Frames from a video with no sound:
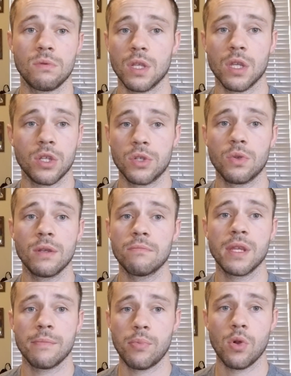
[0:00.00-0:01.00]

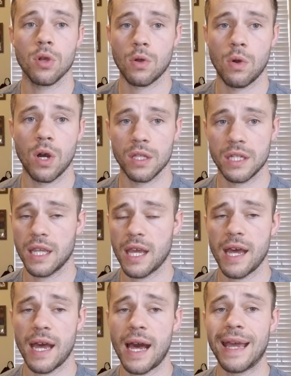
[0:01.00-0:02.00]
extremely poor quality.
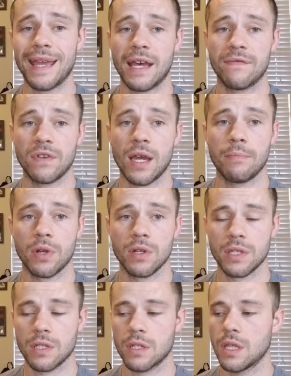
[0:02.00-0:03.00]
I have not
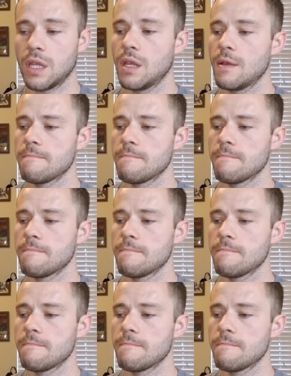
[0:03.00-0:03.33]
personally.